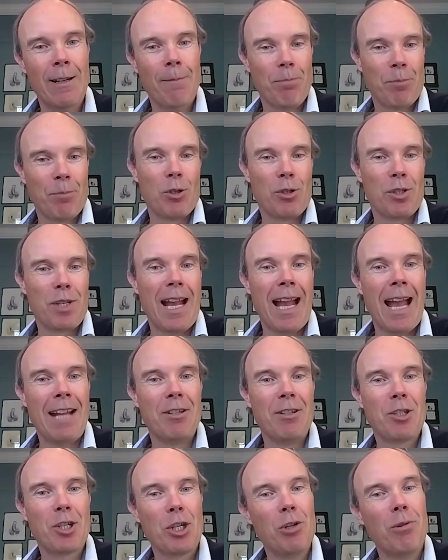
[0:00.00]
because they
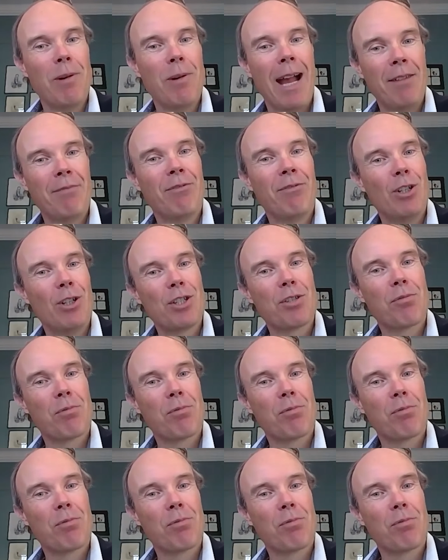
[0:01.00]
had 2 adverse